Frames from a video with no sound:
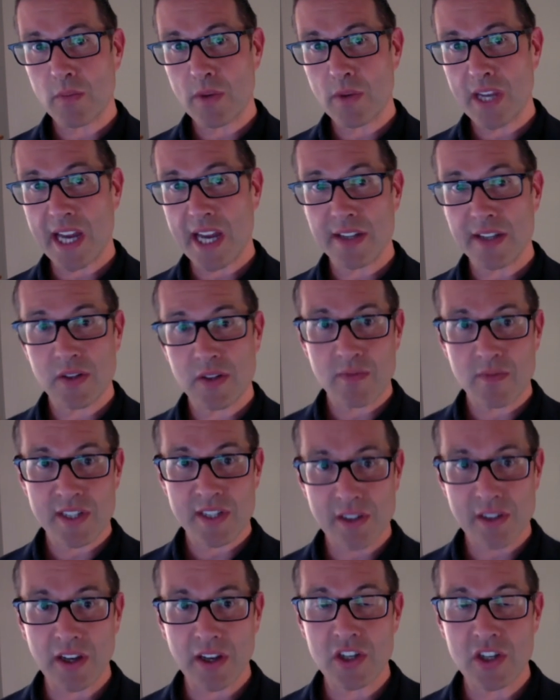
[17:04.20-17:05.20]
had a sort of
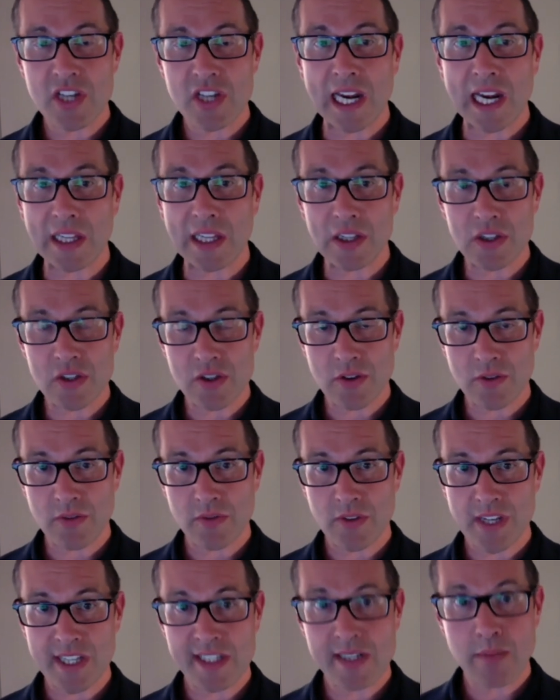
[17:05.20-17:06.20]
design challenge of,
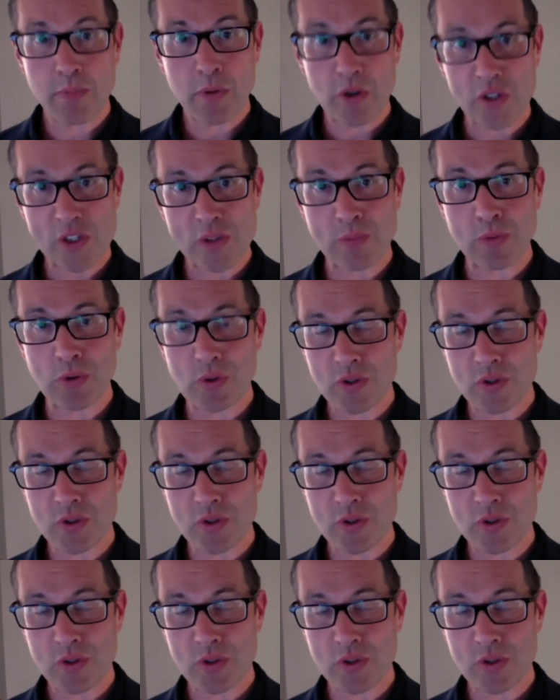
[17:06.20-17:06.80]
is it possible